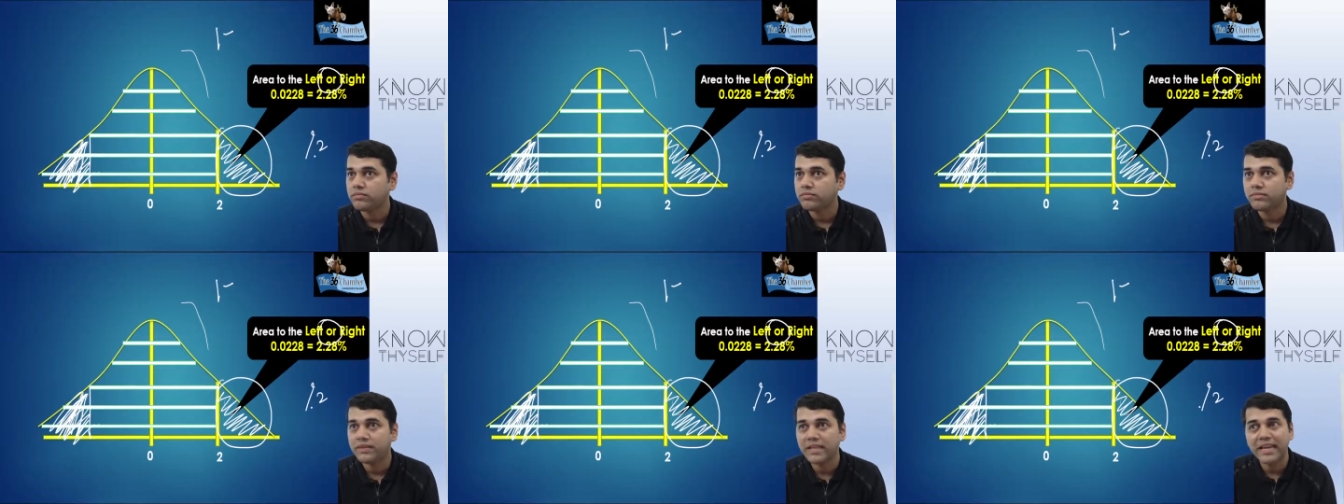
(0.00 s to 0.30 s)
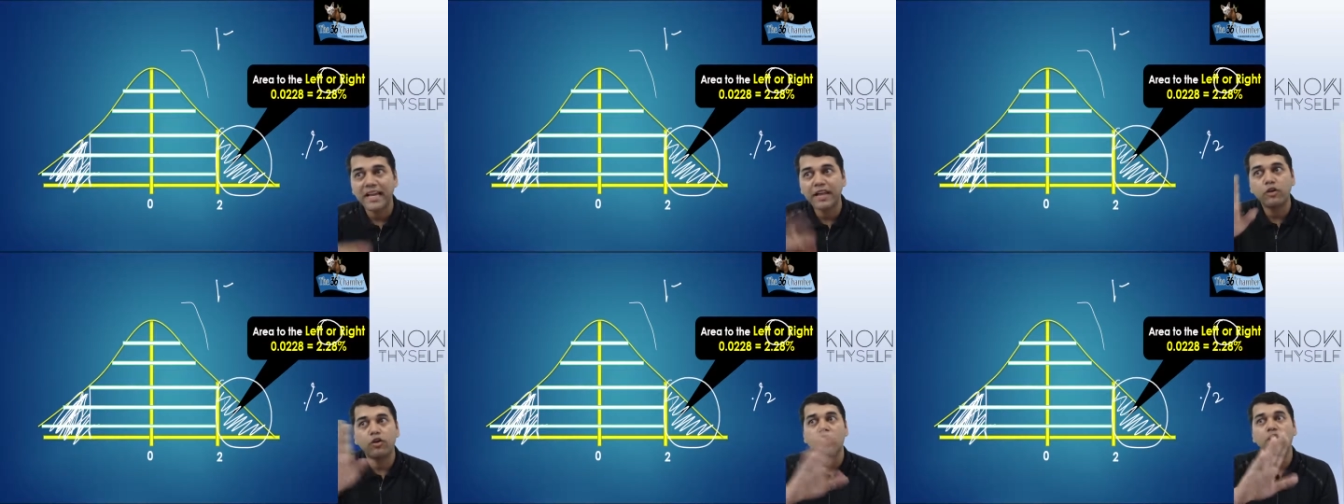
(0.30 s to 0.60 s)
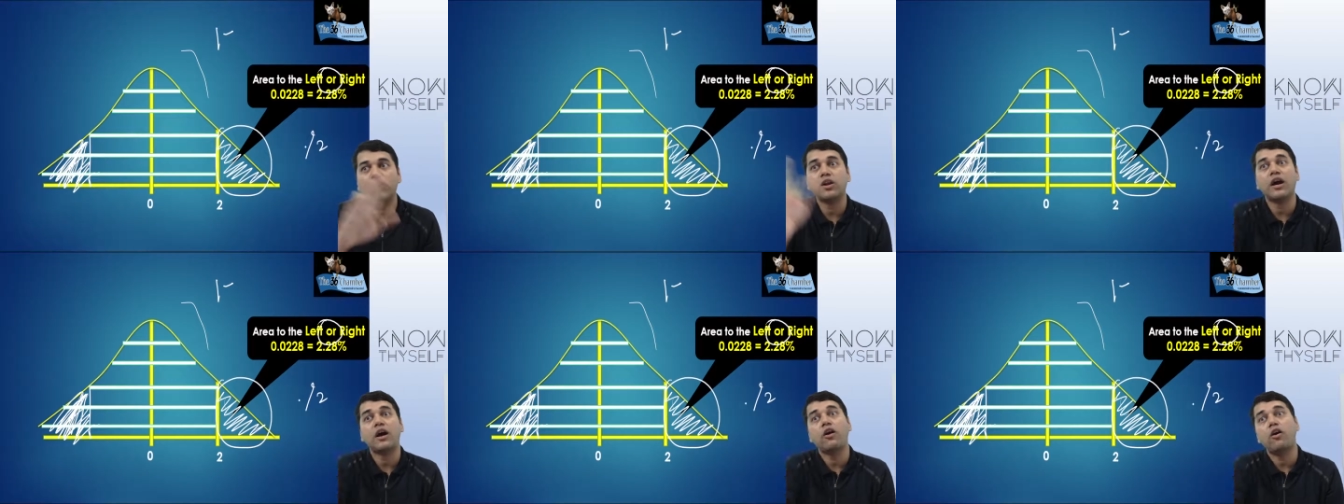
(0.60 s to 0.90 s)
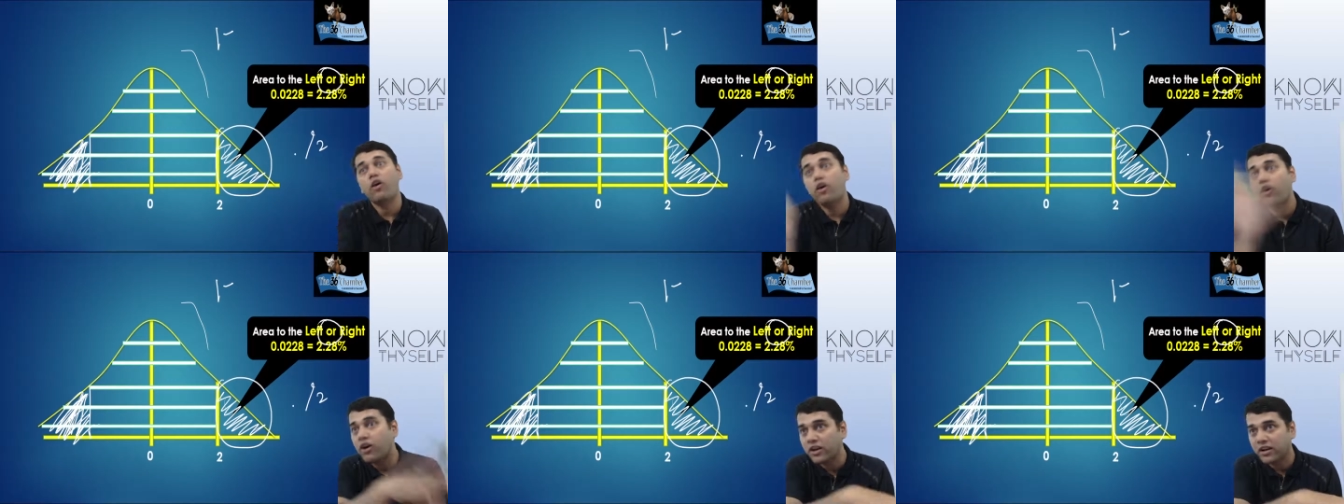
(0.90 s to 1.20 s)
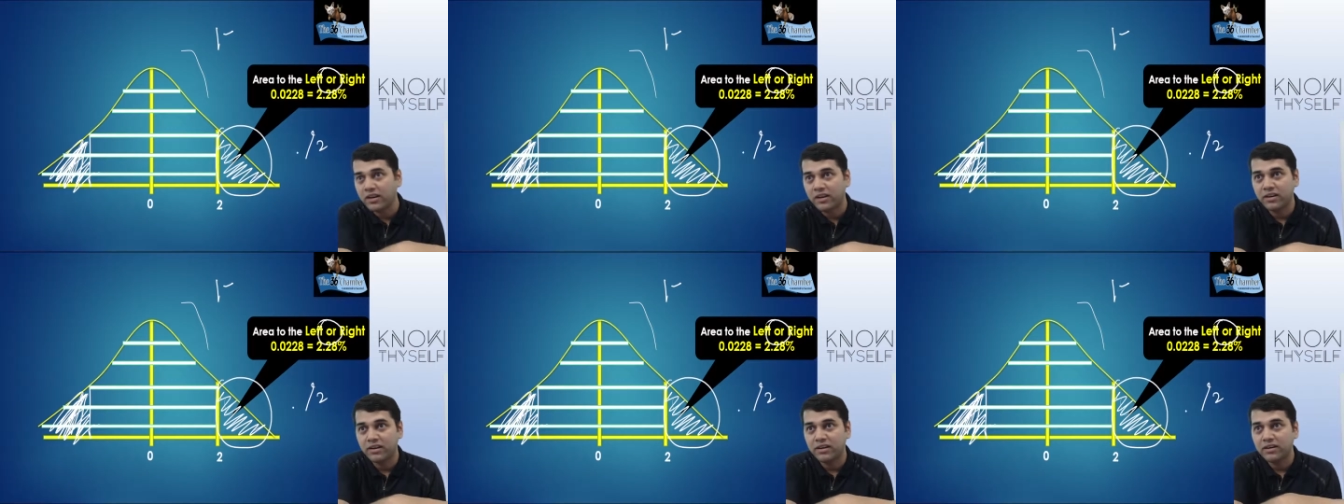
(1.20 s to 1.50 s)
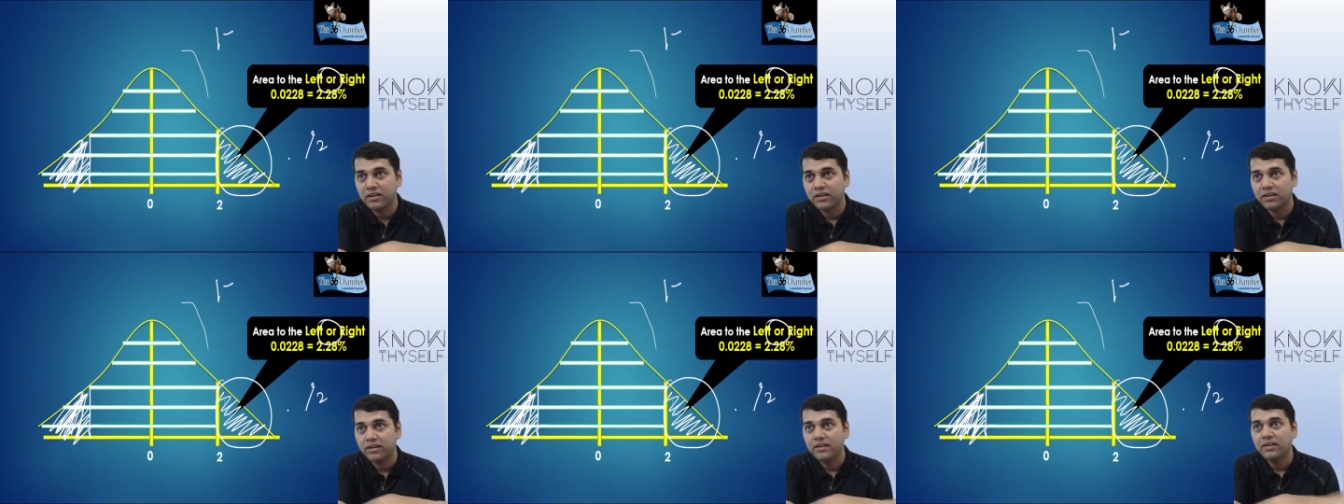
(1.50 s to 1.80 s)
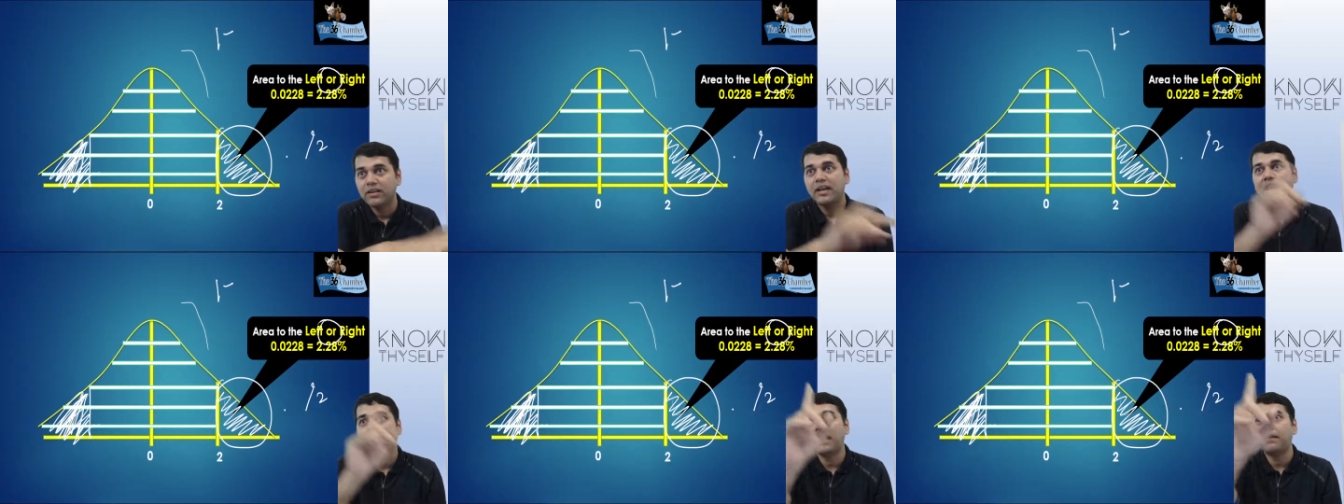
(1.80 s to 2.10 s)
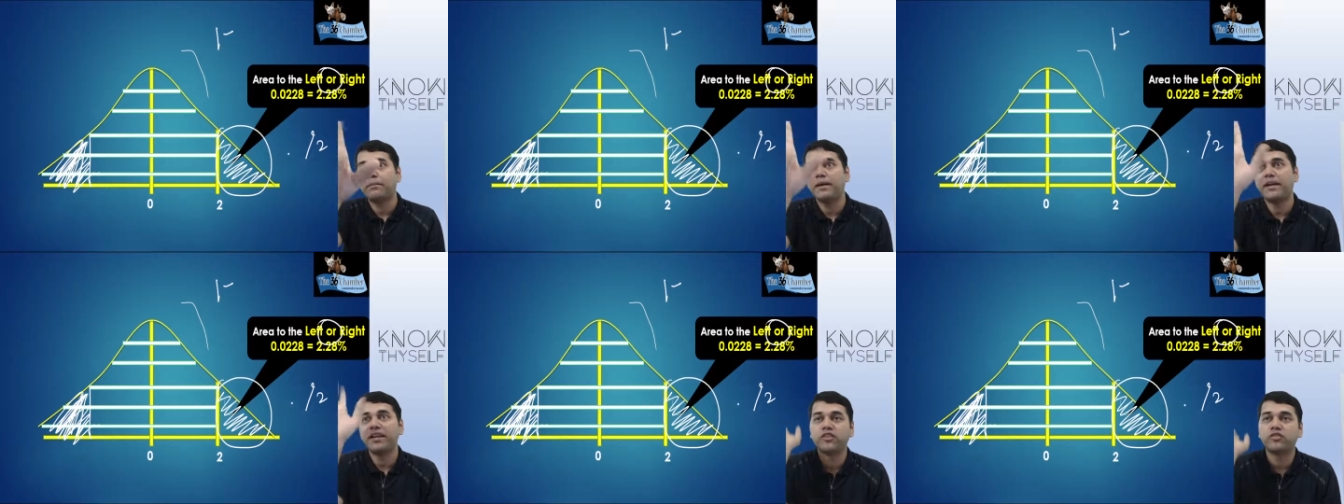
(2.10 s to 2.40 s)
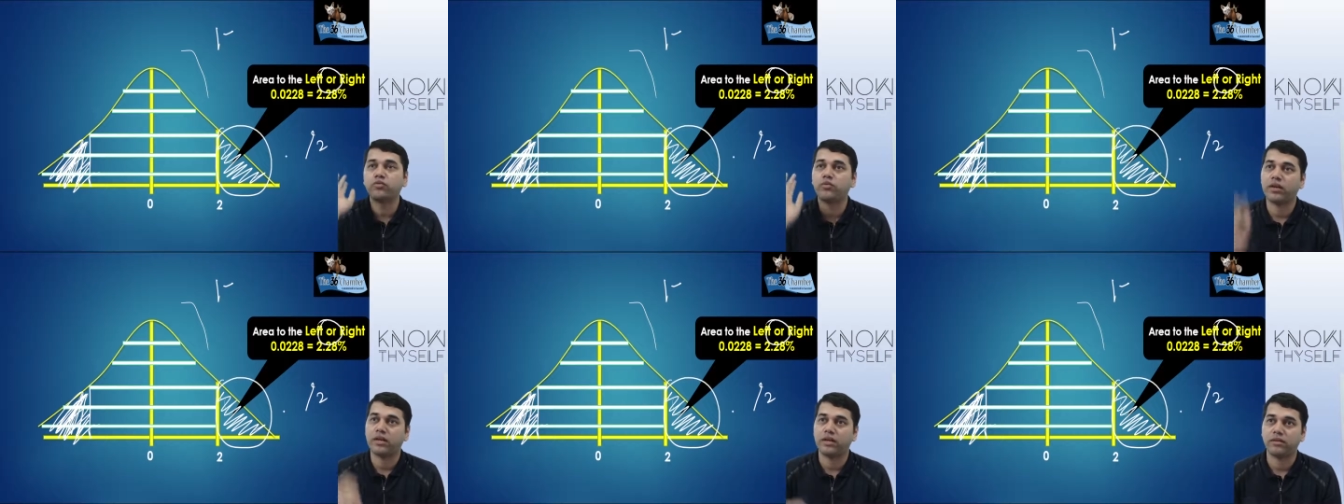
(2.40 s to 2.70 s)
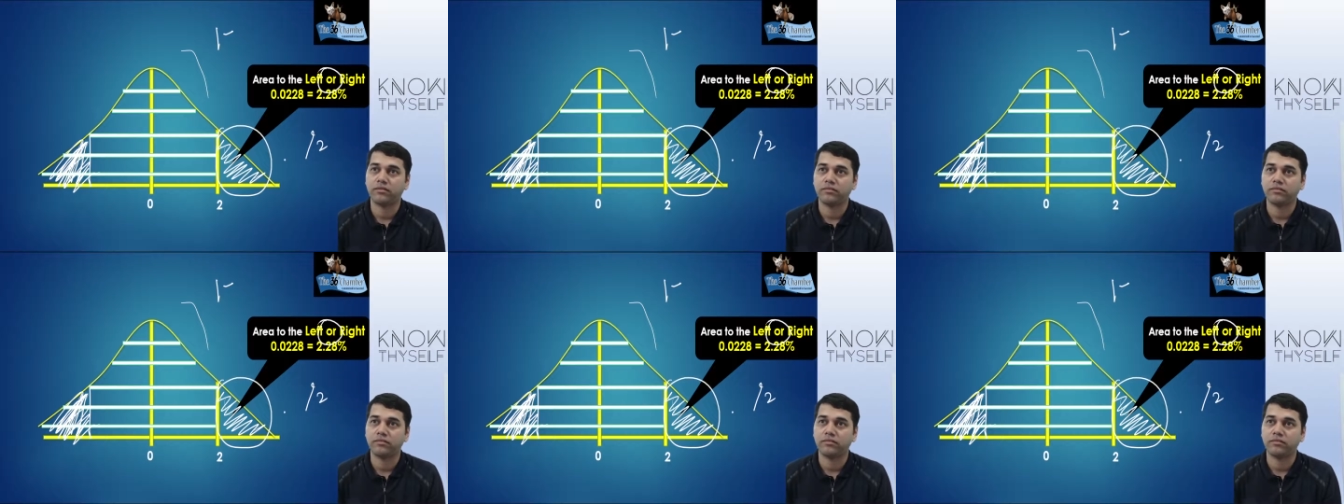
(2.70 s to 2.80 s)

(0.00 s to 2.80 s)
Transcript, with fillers: Then I got or and minus 1.